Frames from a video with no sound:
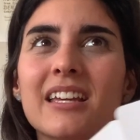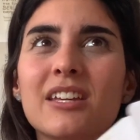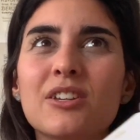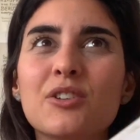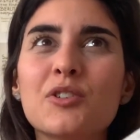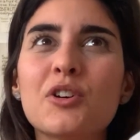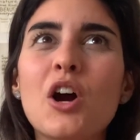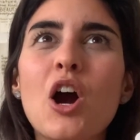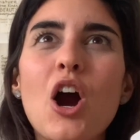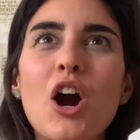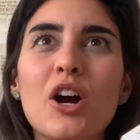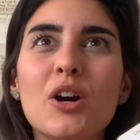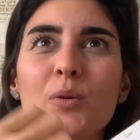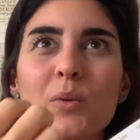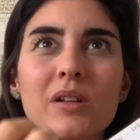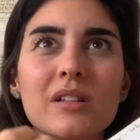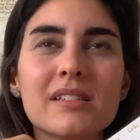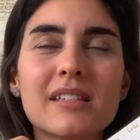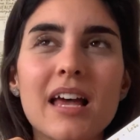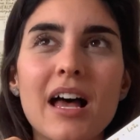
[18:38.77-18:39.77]
your heart
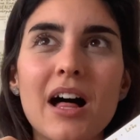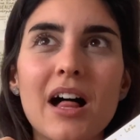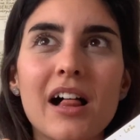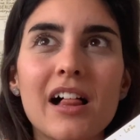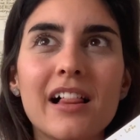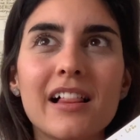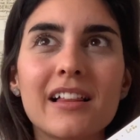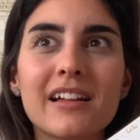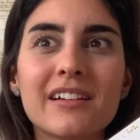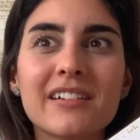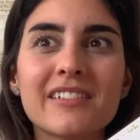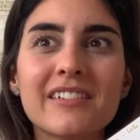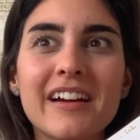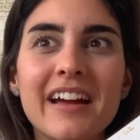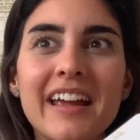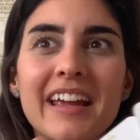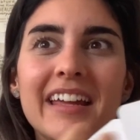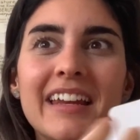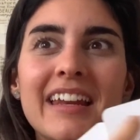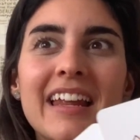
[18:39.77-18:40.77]
will tell,
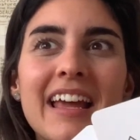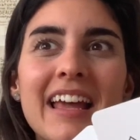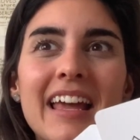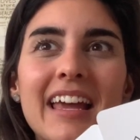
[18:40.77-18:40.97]
right?